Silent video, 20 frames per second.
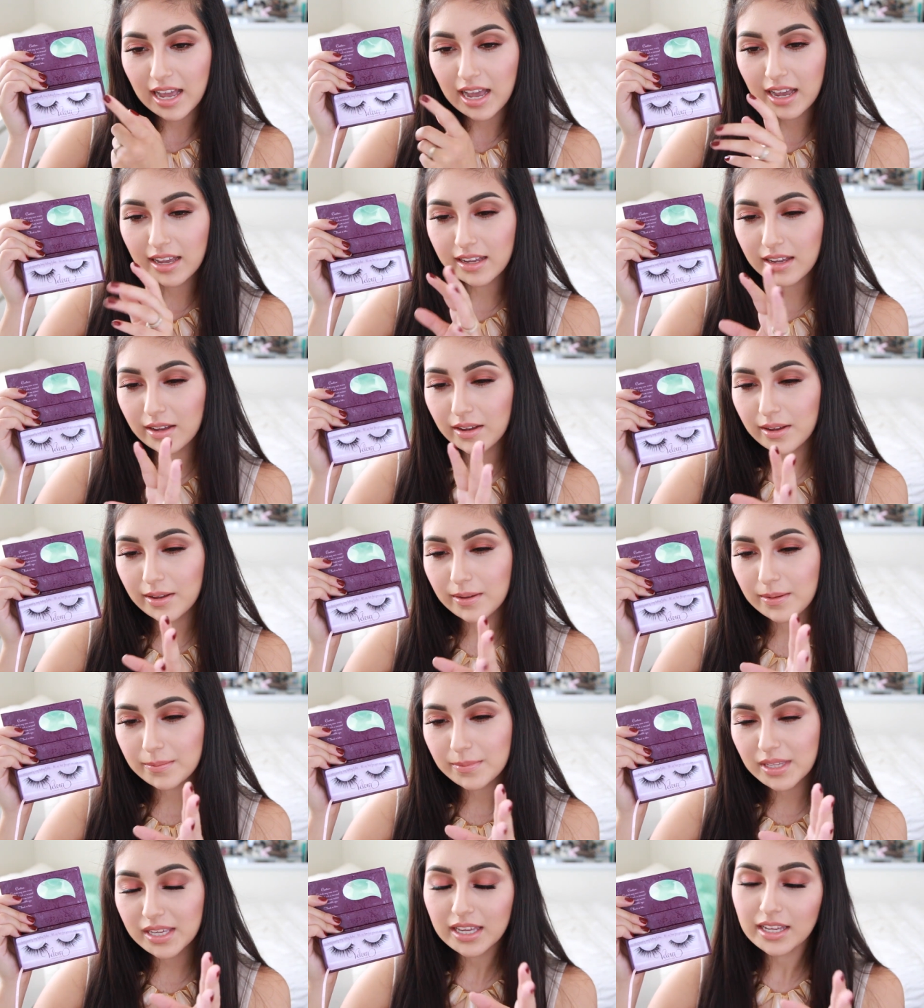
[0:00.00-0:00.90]
They
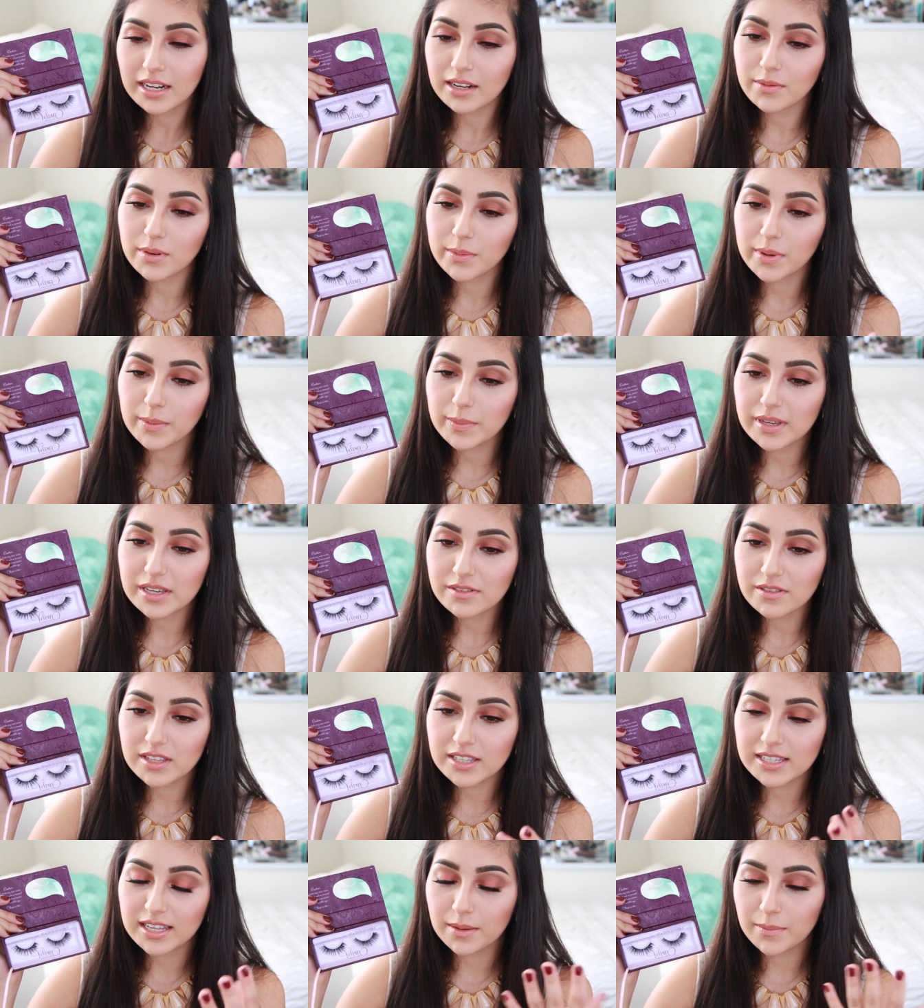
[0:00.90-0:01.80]
kind of remind me of
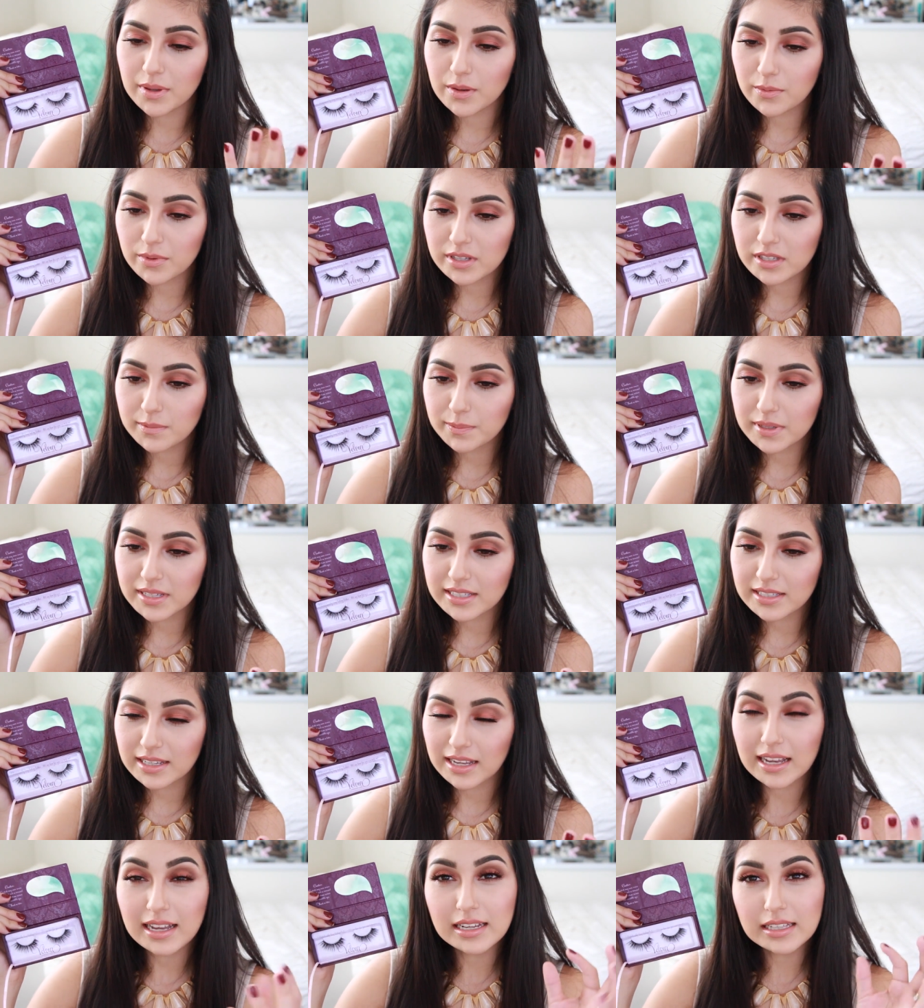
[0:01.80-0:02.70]
the Demi
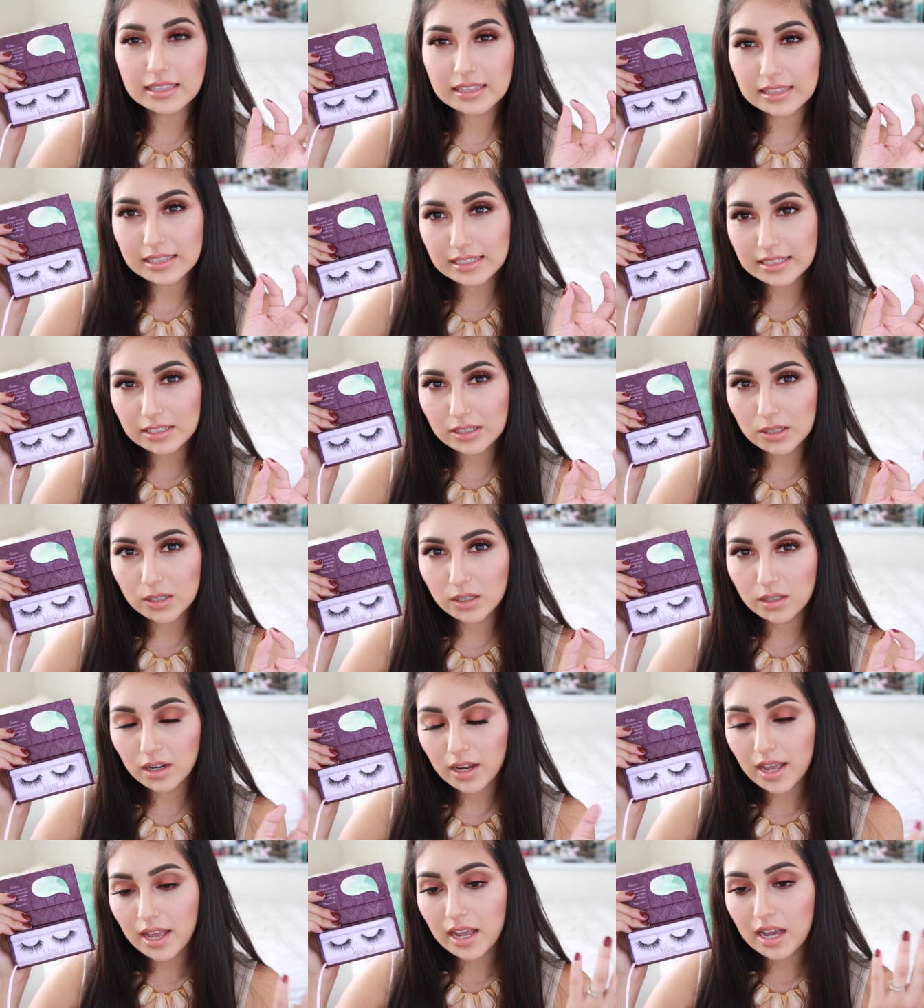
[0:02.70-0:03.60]
Wispies a
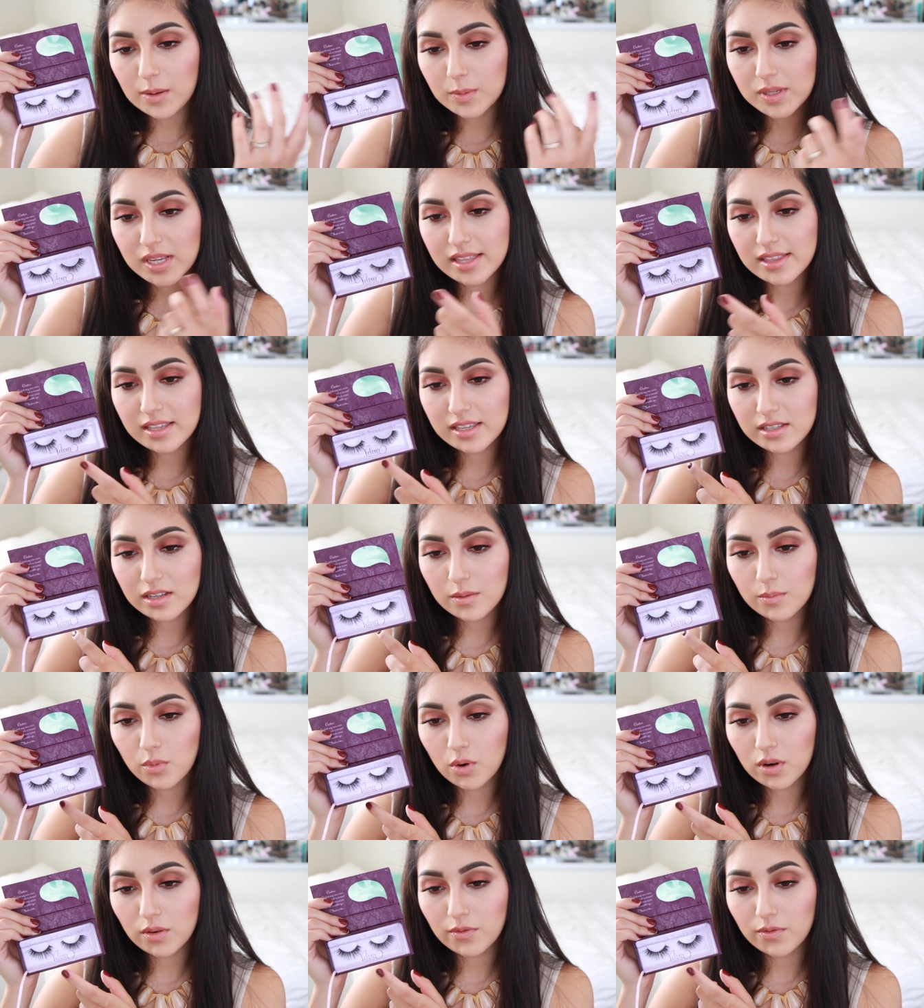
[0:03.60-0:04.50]
little, except these are
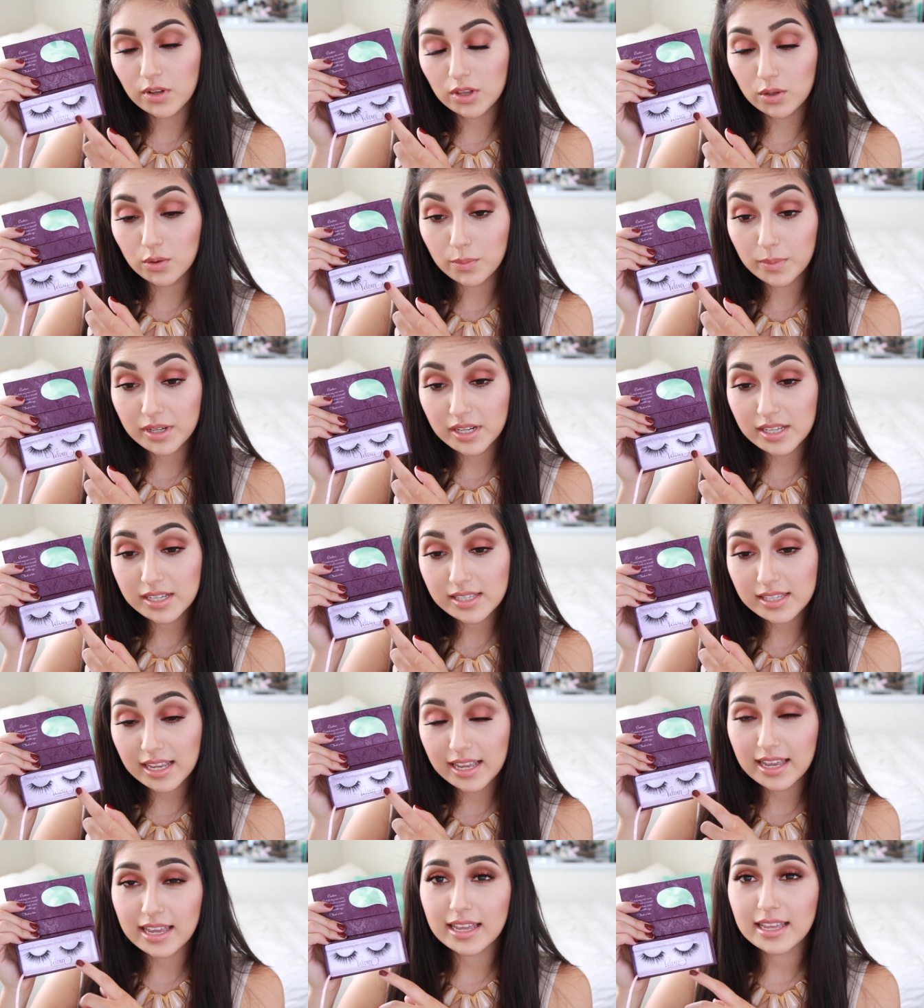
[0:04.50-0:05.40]
more
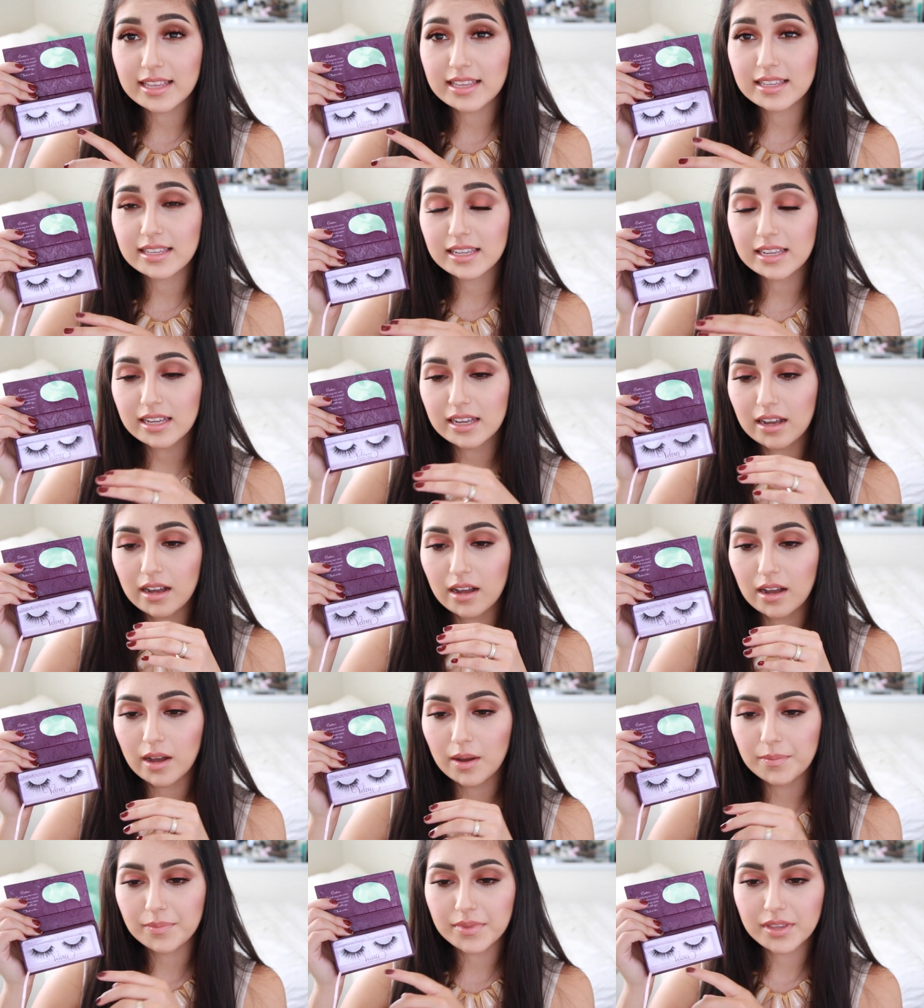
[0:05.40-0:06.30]
voluminous, and
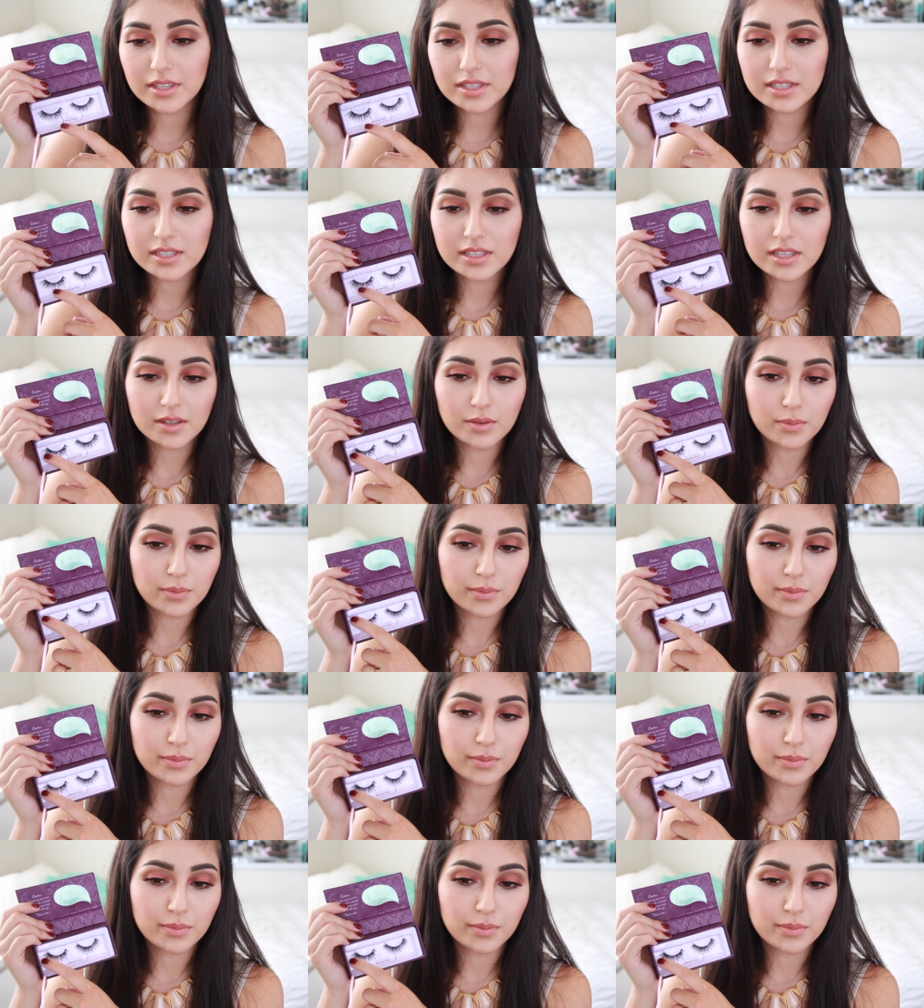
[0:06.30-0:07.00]
the